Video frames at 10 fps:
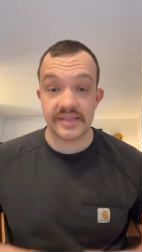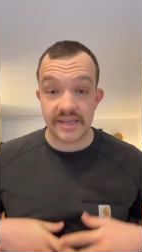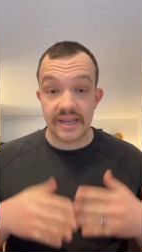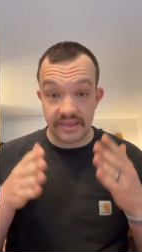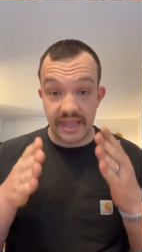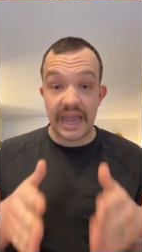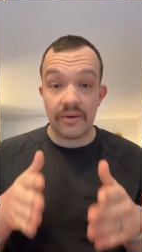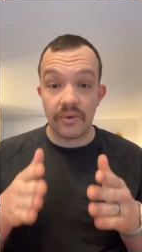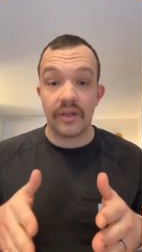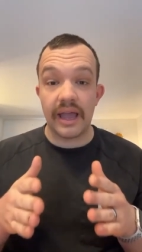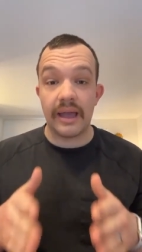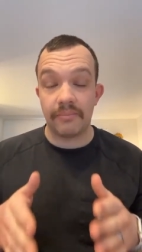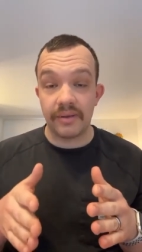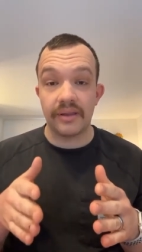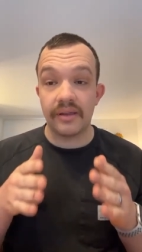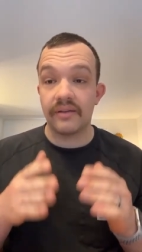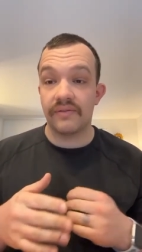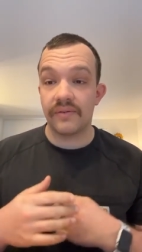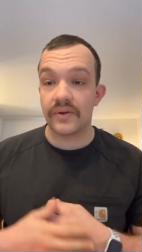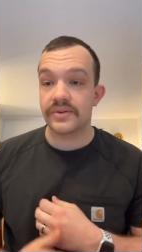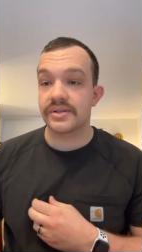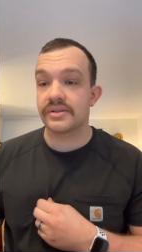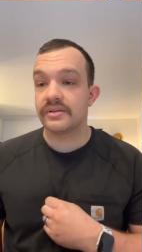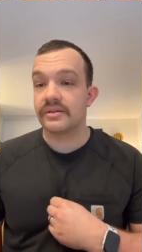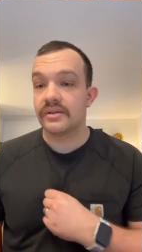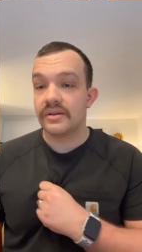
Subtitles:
He's saying that will happen first.